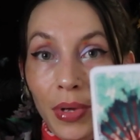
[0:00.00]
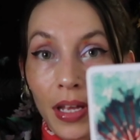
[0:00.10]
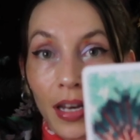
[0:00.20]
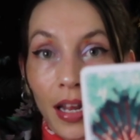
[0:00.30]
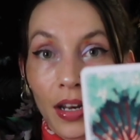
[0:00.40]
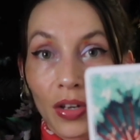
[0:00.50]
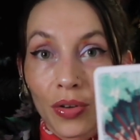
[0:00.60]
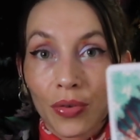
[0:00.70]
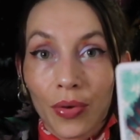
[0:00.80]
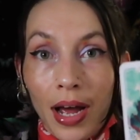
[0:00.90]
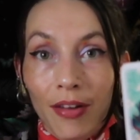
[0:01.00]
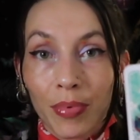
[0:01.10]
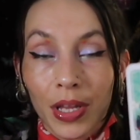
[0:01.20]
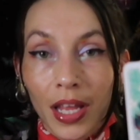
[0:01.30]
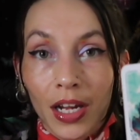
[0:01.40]
been, and you have
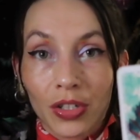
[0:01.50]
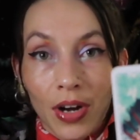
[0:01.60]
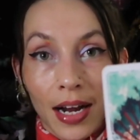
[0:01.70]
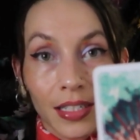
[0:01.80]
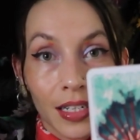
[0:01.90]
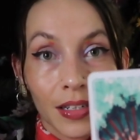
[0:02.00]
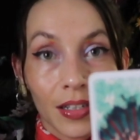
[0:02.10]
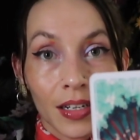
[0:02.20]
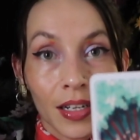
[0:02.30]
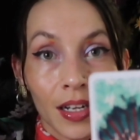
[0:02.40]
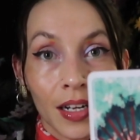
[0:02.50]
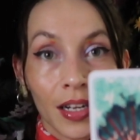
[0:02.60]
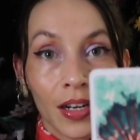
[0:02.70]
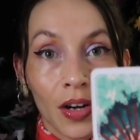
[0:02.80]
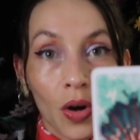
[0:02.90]
been like attracting
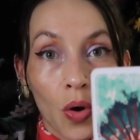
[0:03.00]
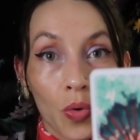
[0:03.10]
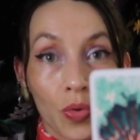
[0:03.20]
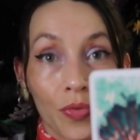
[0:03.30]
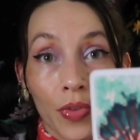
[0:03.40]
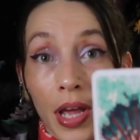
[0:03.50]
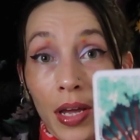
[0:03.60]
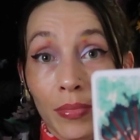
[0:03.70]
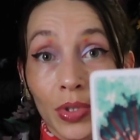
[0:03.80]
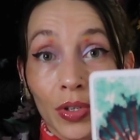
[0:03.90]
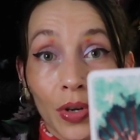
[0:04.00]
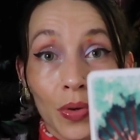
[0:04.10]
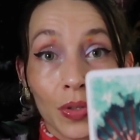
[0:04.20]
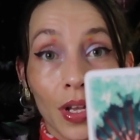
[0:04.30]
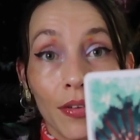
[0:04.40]
old flames or
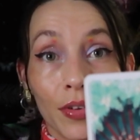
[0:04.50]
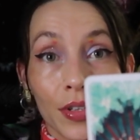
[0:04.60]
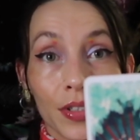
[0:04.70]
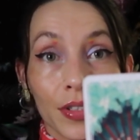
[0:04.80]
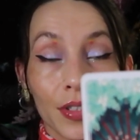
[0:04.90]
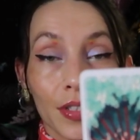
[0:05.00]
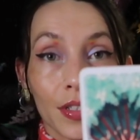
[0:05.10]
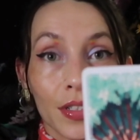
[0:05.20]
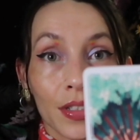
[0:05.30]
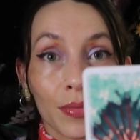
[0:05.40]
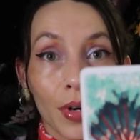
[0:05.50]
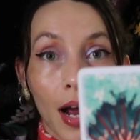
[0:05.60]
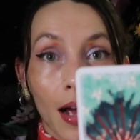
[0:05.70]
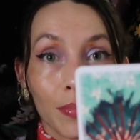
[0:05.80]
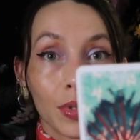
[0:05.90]
old lovers.
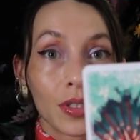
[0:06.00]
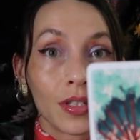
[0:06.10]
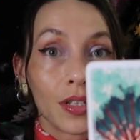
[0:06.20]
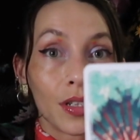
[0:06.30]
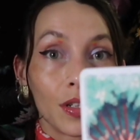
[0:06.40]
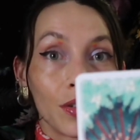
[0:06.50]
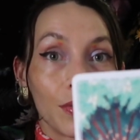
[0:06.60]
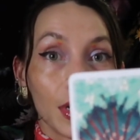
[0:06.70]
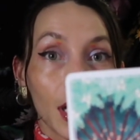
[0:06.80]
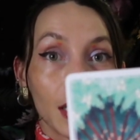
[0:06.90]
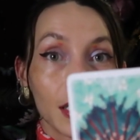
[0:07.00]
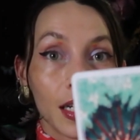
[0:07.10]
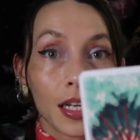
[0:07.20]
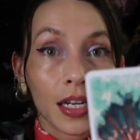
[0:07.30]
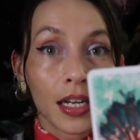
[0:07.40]
Perhaps you're
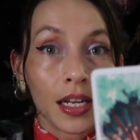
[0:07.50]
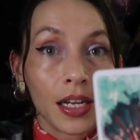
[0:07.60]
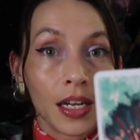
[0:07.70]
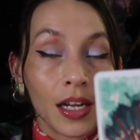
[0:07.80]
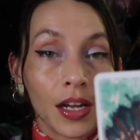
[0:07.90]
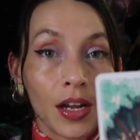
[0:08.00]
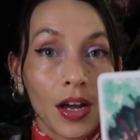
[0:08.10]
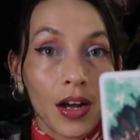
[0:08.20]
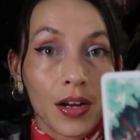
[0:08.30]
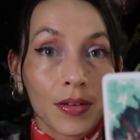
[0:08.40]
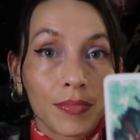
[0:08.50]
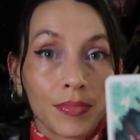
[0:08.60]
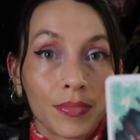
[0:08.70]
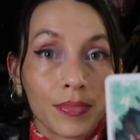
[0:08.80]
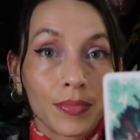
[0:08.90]
realizing
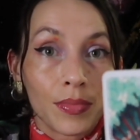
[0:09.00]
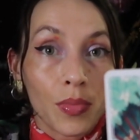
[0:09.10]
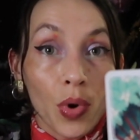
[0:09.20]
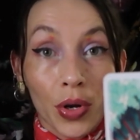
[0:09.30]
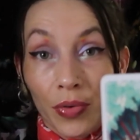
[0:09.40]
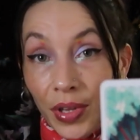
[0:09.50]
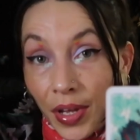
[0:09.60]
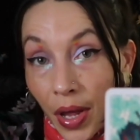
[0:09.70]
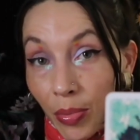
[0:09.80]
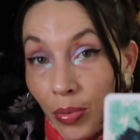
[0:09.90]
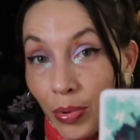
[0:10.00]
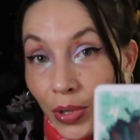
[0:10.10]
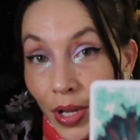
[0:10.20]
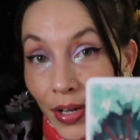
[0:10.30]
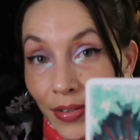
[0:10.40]
um, what you're really capable
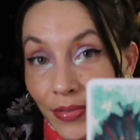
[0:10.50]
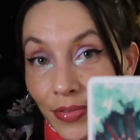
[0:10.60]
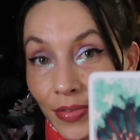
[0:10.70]
of